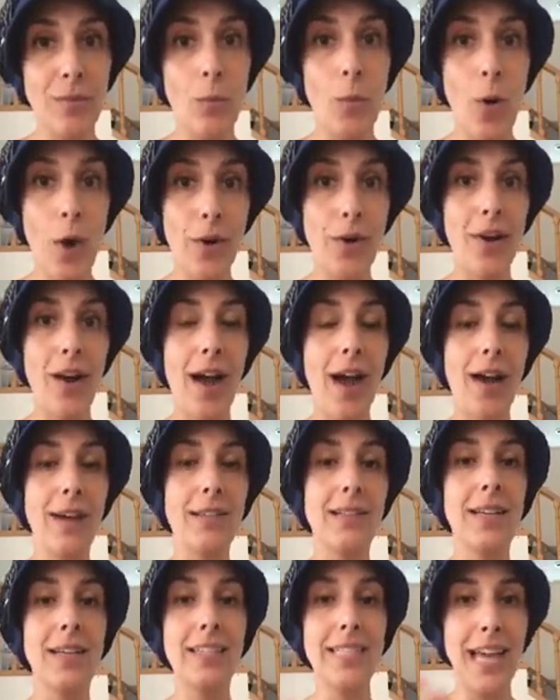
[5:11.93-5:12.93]
water
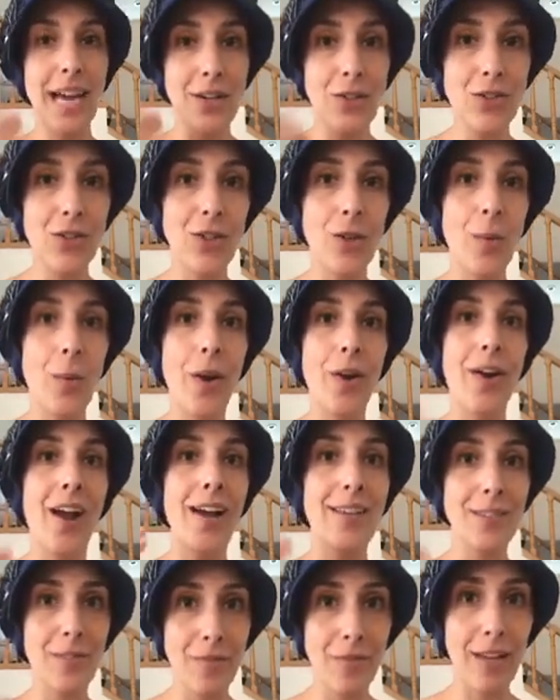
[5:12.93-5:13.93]
as a texture, water
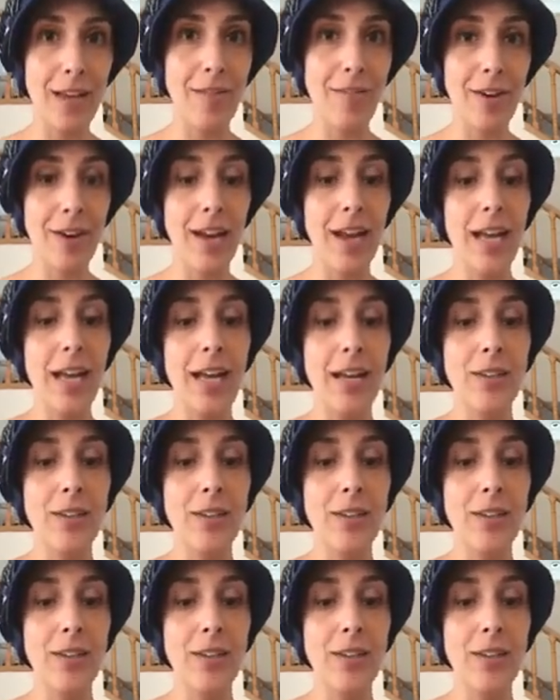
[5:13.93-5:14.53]
as a flavor,